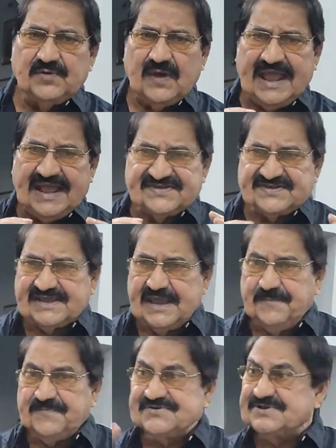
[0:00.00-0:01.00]
to
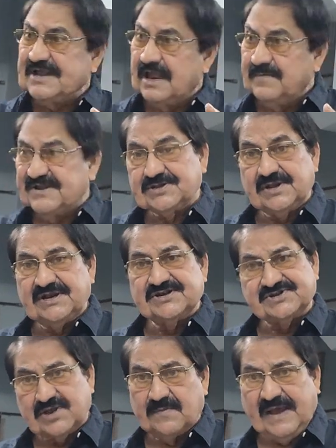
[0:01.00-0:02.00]
escape starvation
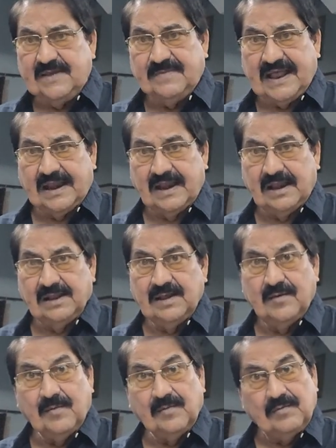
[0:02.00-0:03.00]
and survival.